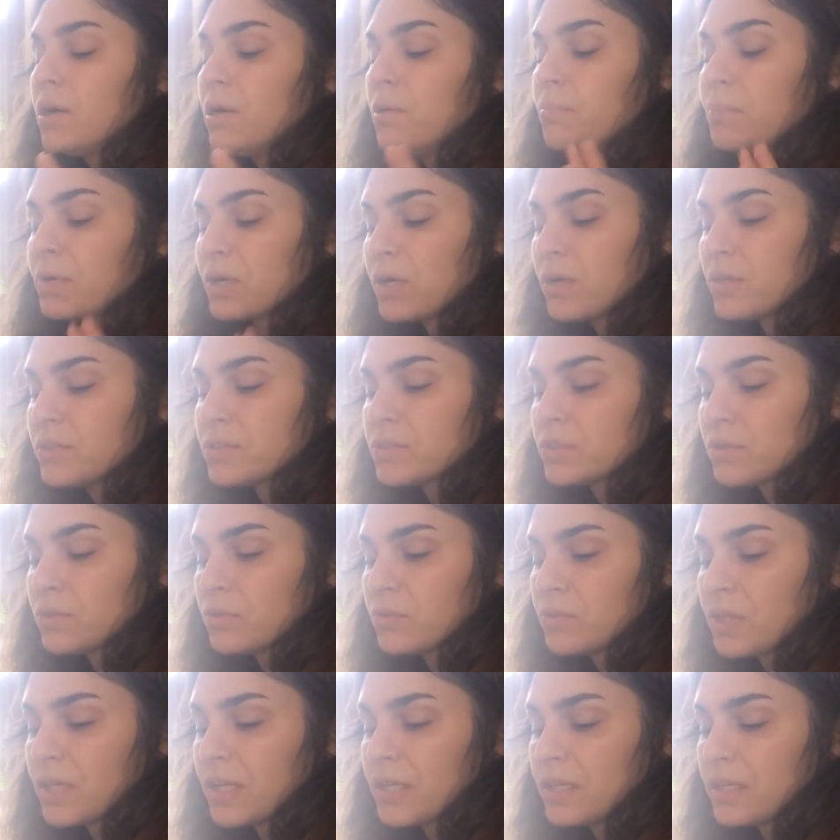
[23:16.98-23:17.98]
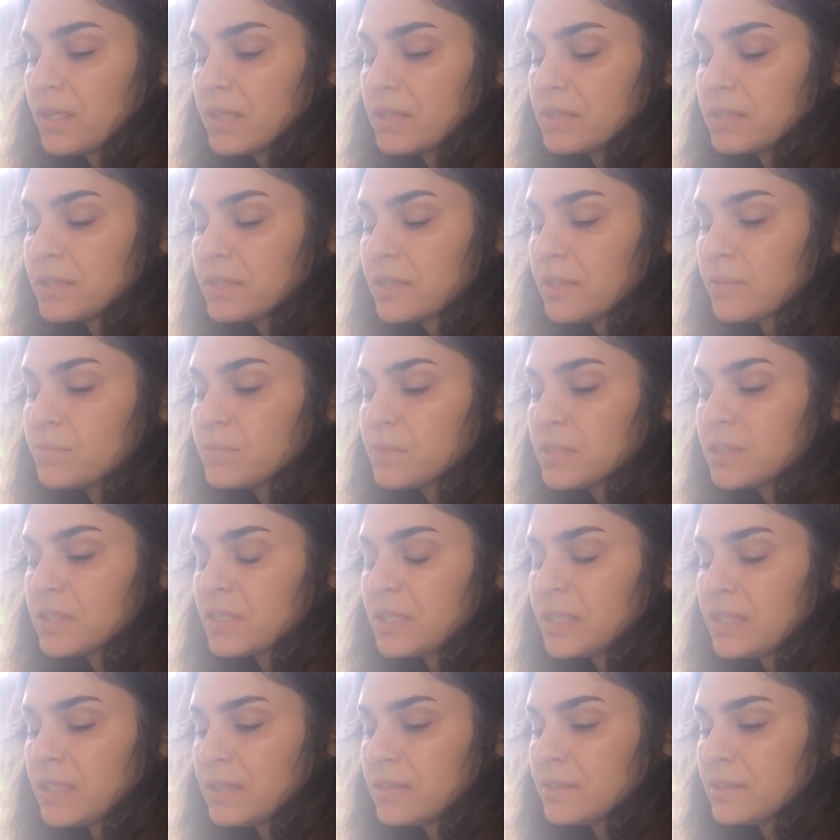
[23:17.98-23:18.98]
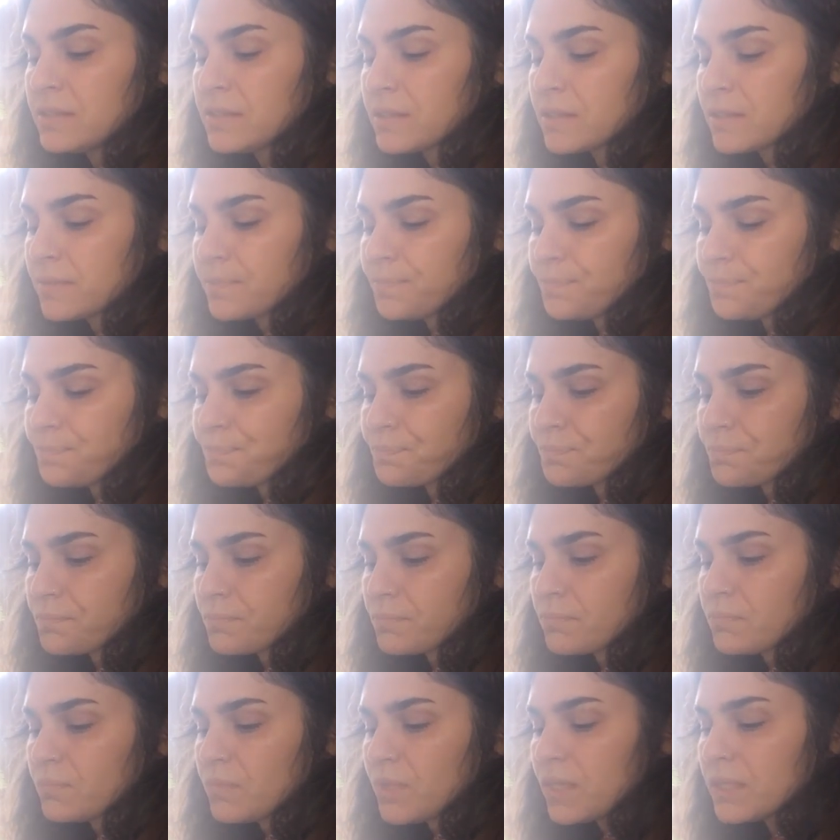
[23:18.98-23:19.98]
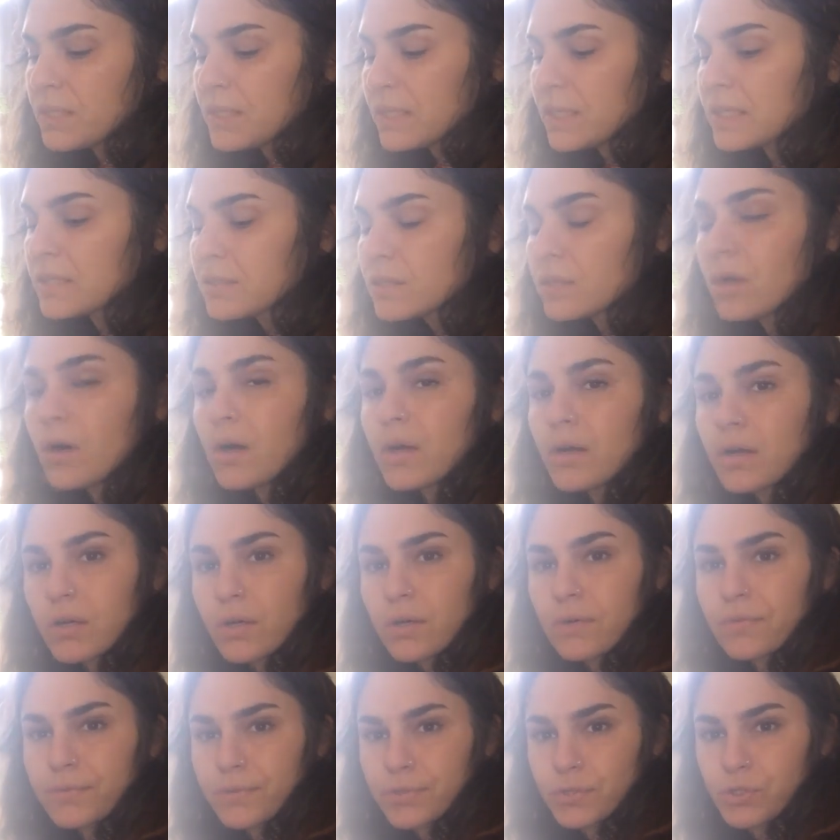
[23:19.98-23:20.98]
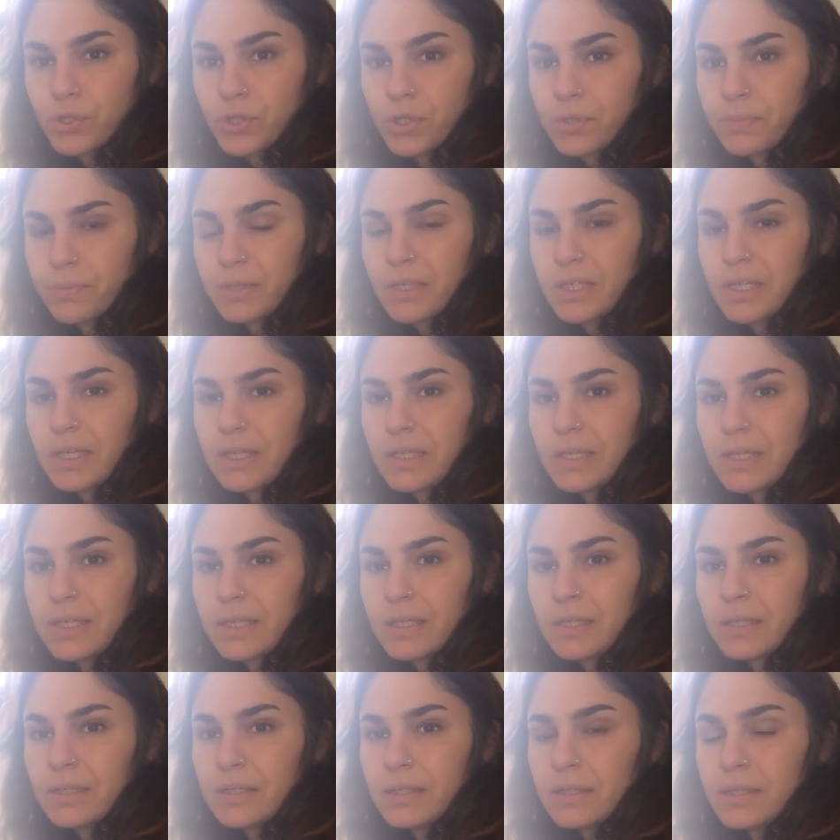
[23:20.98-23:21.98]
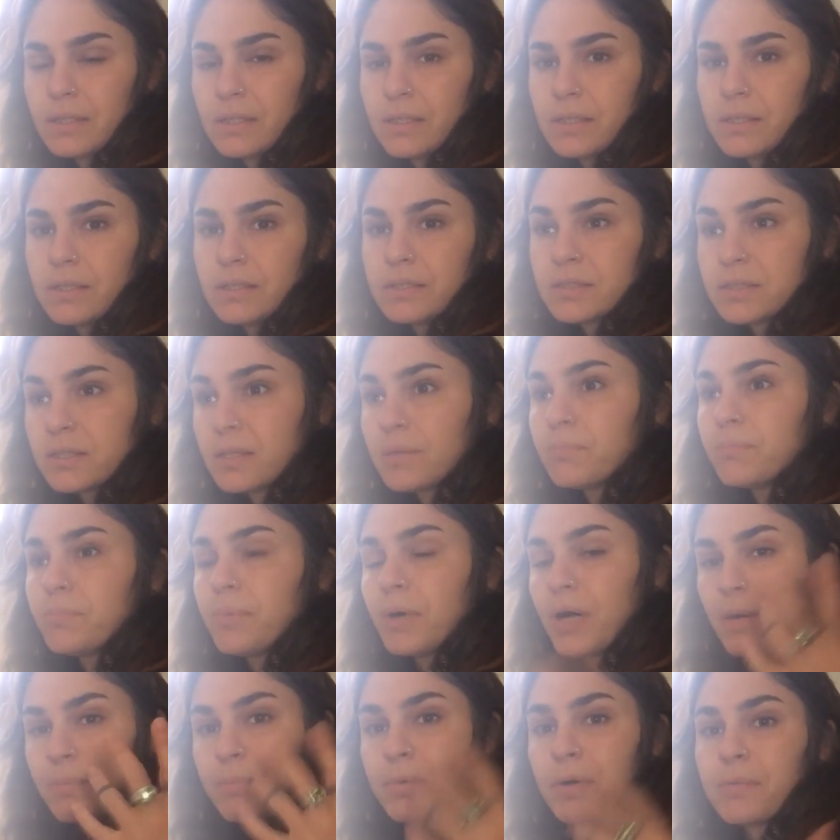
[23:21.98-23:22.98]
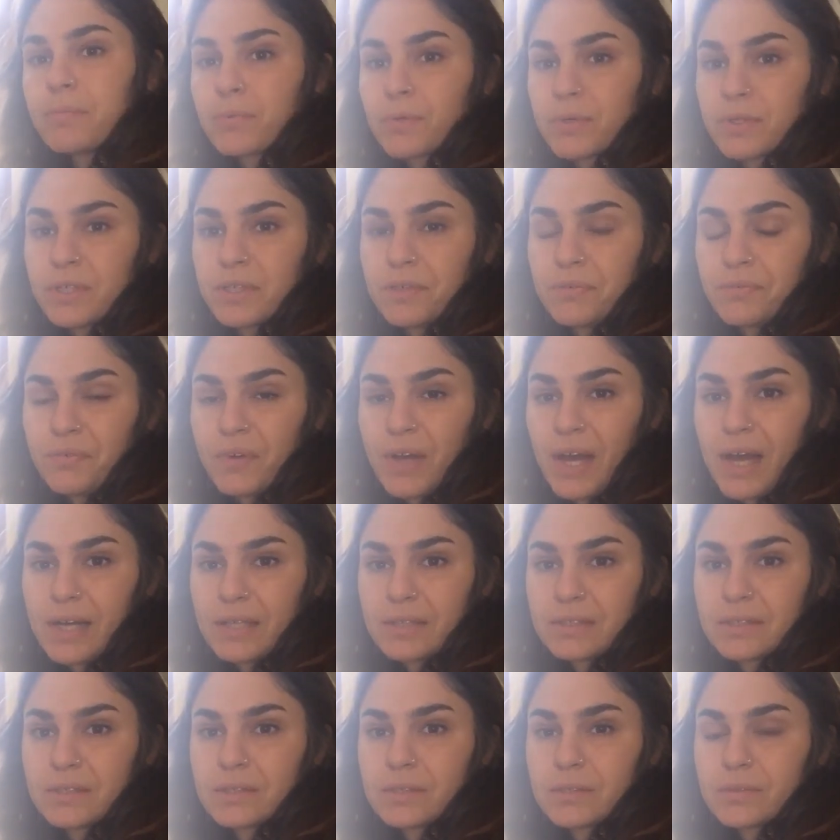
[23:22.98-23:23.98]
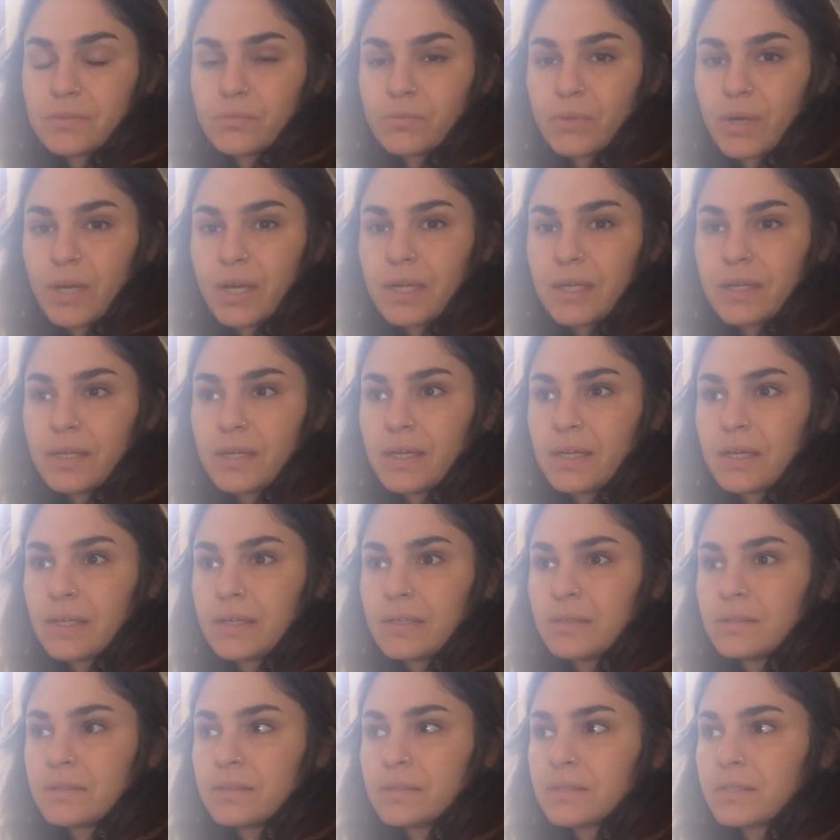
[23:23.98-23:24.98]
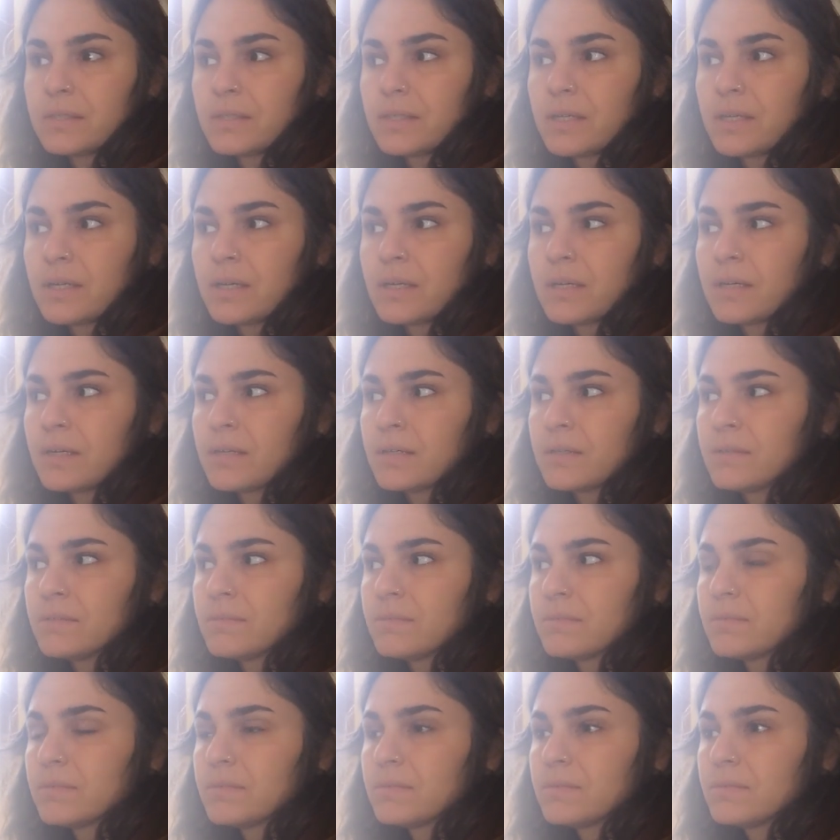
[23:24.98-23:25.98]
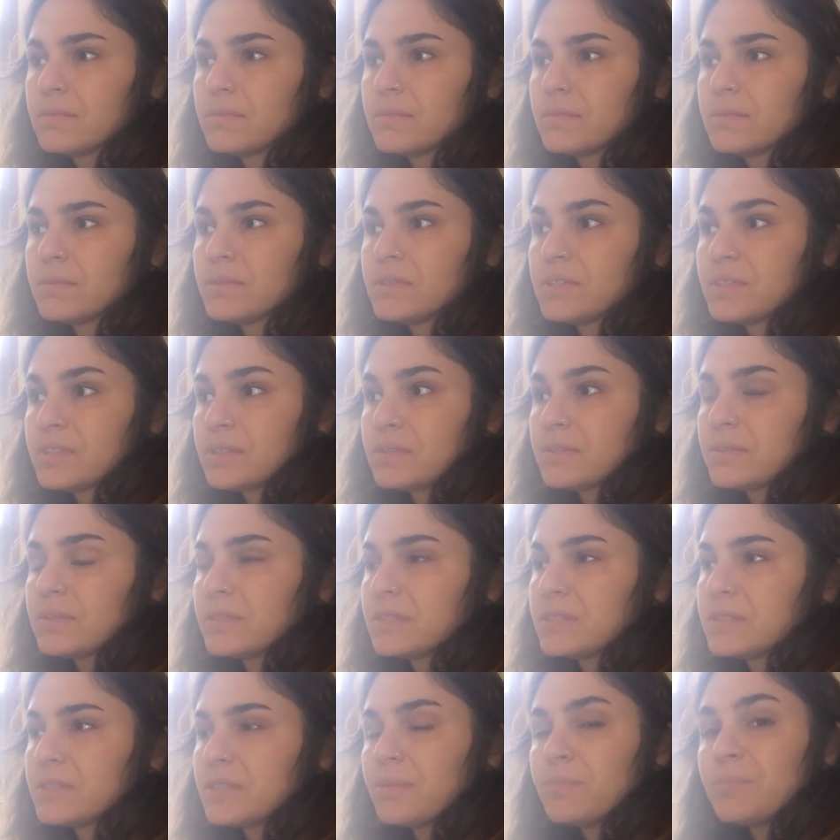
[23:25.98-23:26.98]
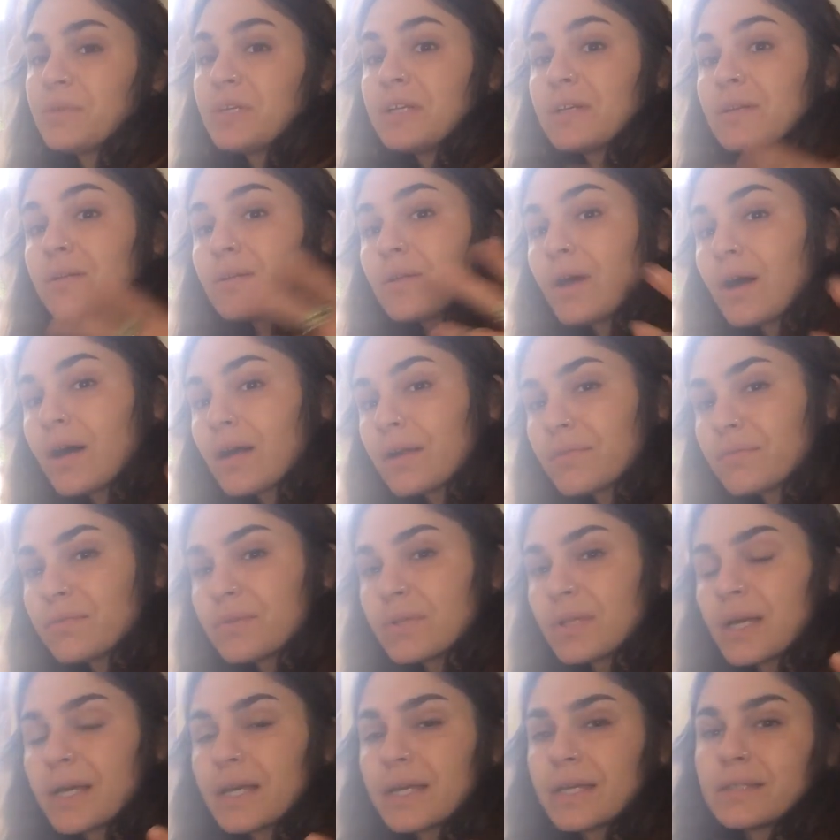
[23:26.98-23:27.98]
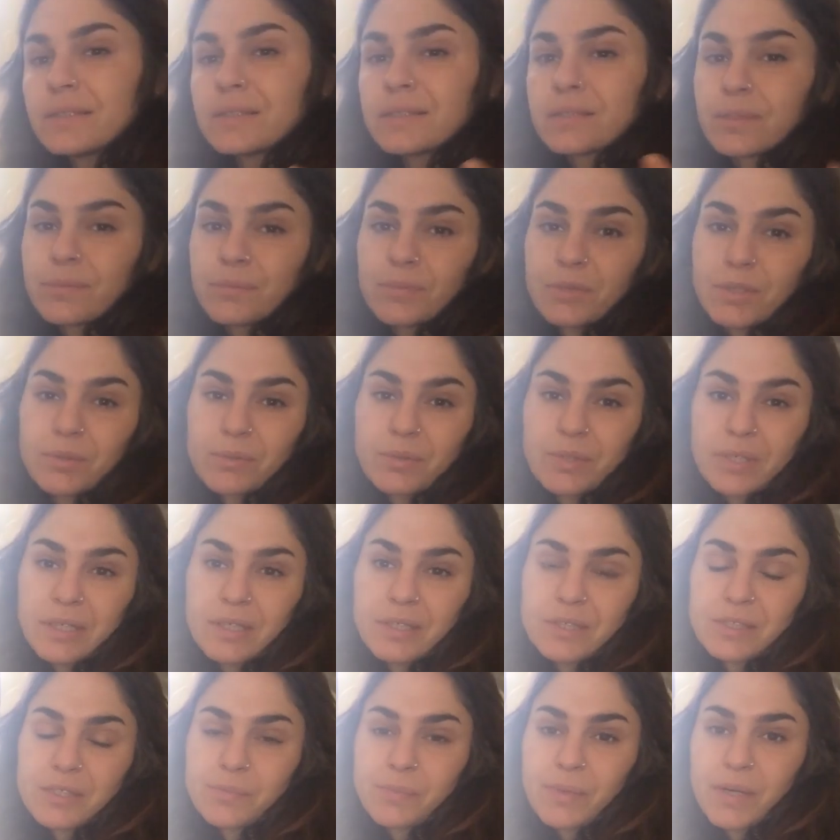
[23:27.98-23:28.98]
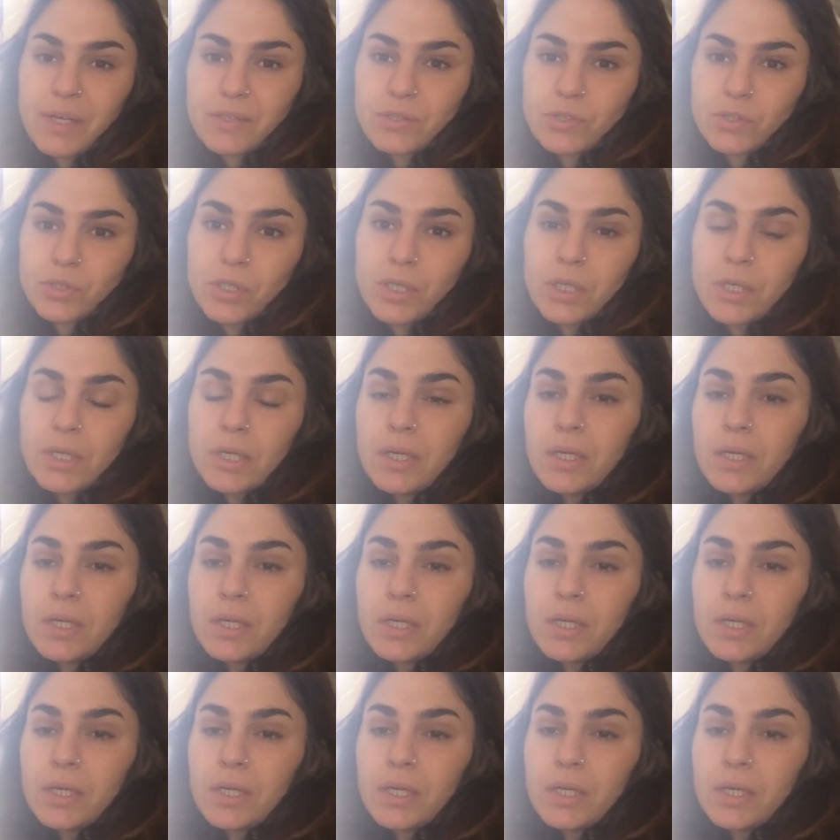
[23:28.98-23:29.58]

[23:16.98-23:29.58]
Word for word: But also that some seeds need longer for germinating. Some pop up really fast, right? And uh, some need a lot of light, some don't need as much